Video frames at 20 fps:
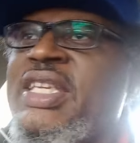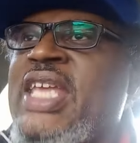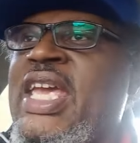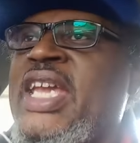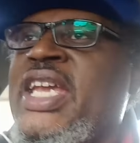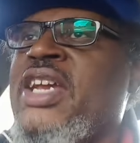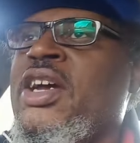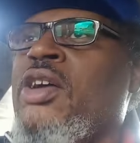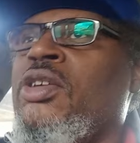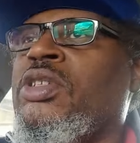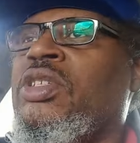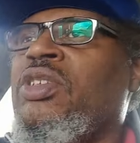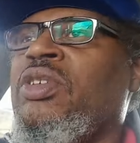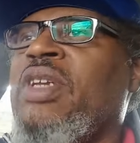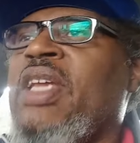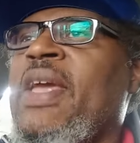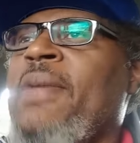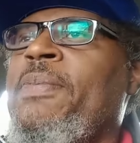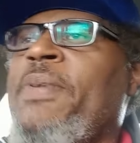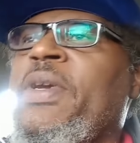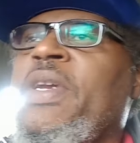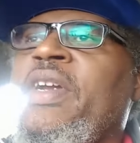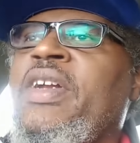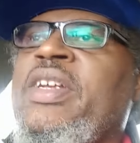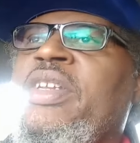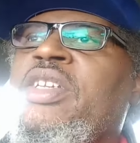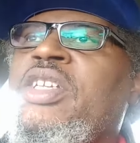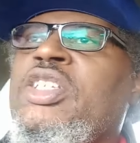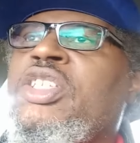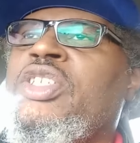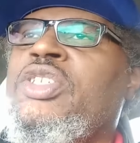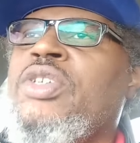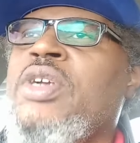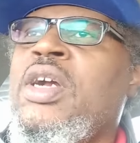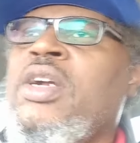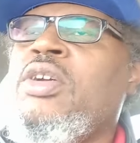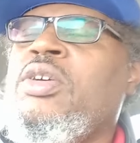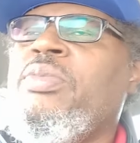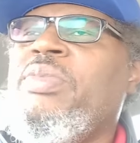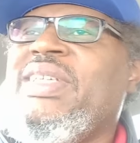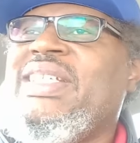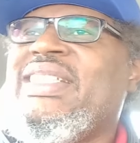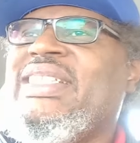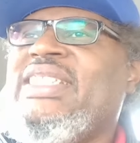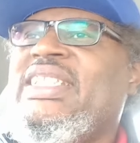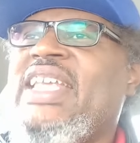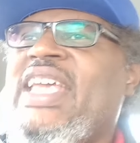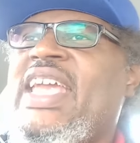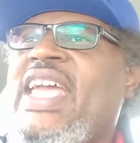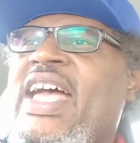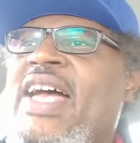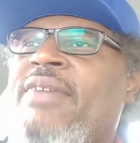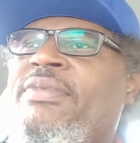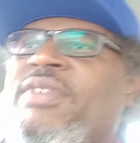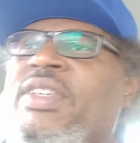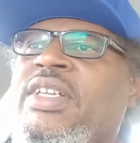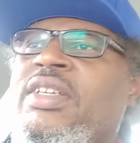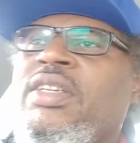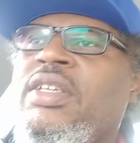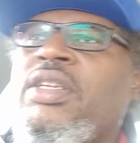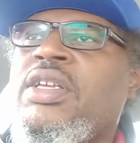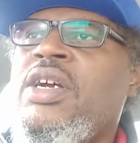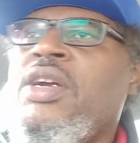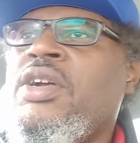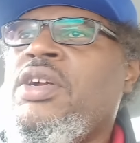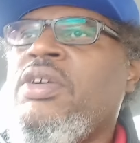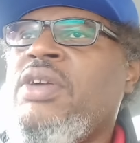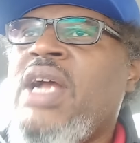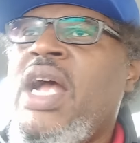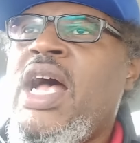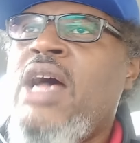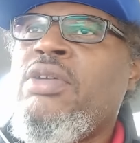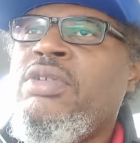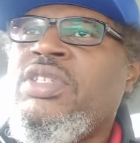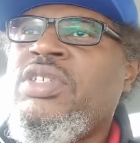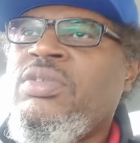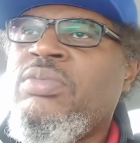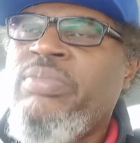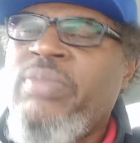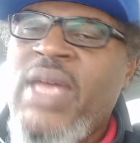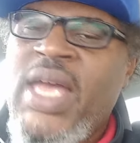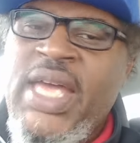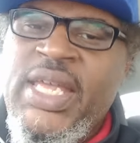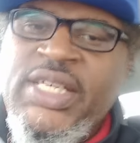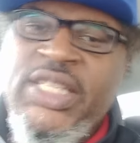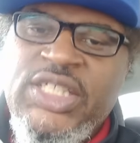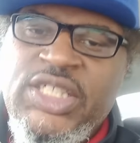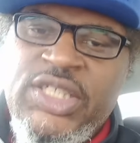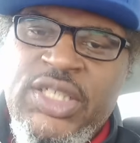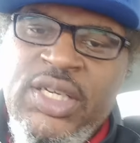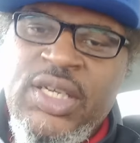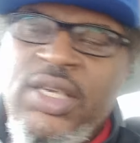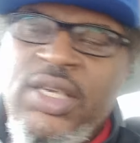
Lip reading: they go through their period of struggle because they have to learn how to manage